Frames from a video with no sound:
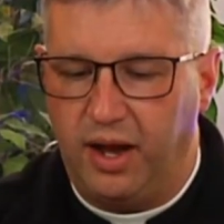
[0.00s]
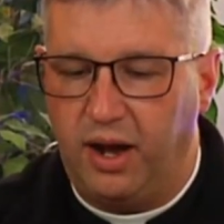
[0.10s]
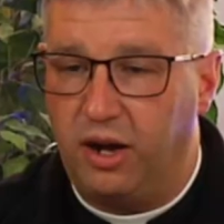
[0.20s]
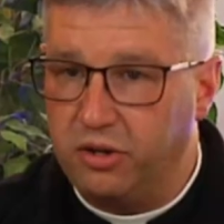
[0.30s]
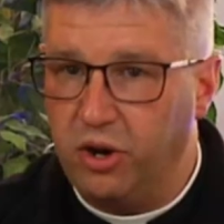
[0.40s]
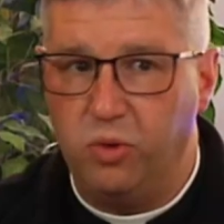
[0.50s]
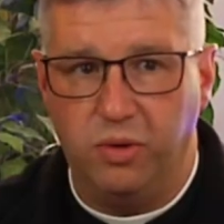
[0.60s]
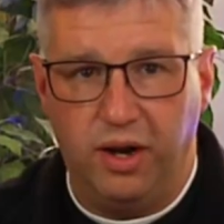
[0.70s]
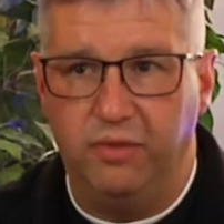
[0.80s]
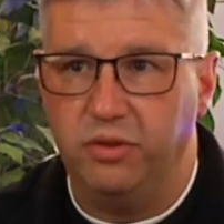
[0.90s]
I'll go
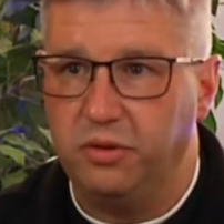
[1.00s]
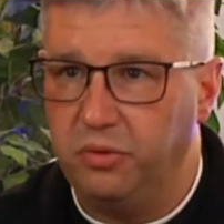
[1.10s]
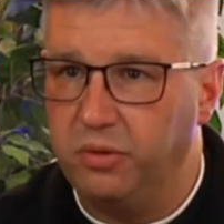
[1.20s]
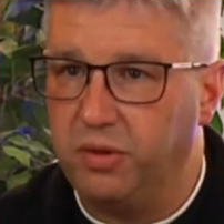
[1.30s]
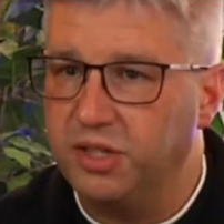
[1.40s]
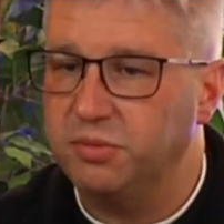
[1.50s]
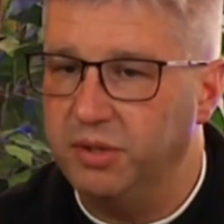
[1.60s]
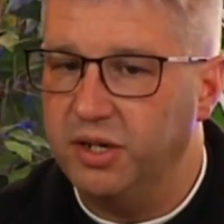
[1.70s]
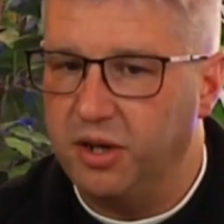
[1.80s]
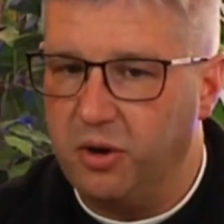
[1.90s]
wherever the Lord wants me
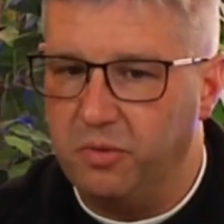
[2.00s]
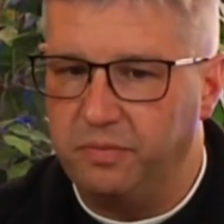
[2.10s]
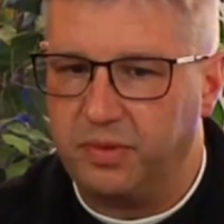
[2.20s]
to go.